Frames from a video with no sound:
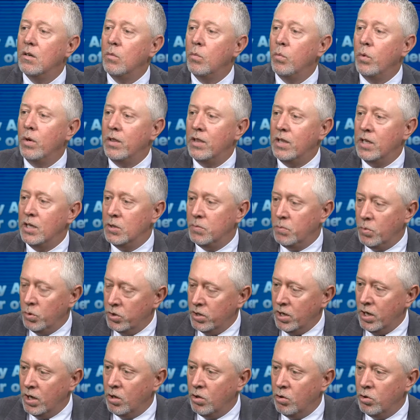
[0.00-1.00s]
with this
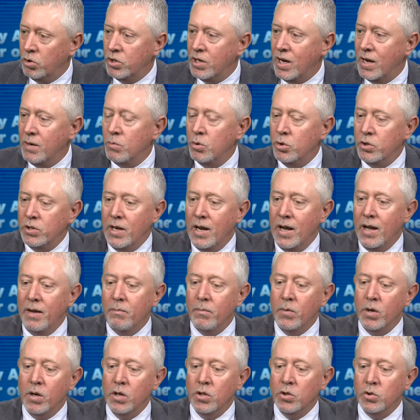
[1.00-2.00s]
particular Chamber
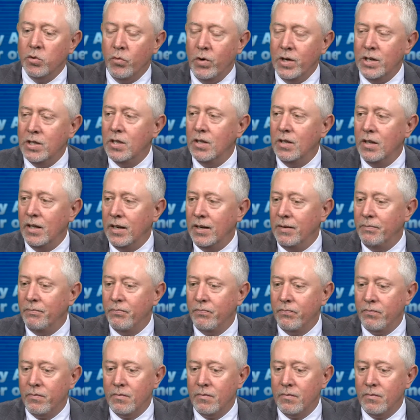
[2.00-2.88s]
Chat, because recently